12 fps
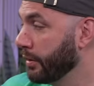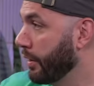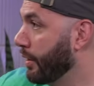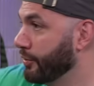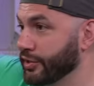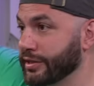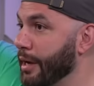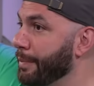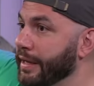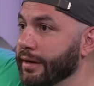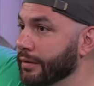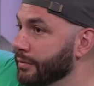are just up
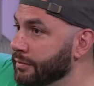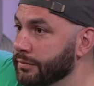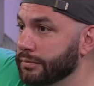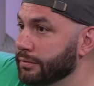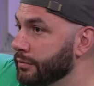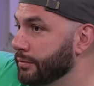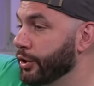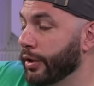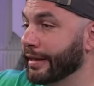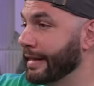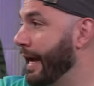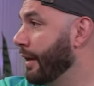here,
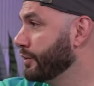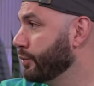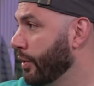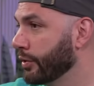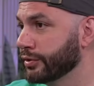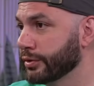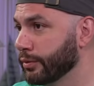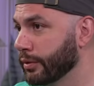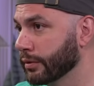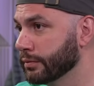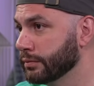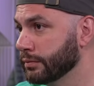like the Alice Waters of the world,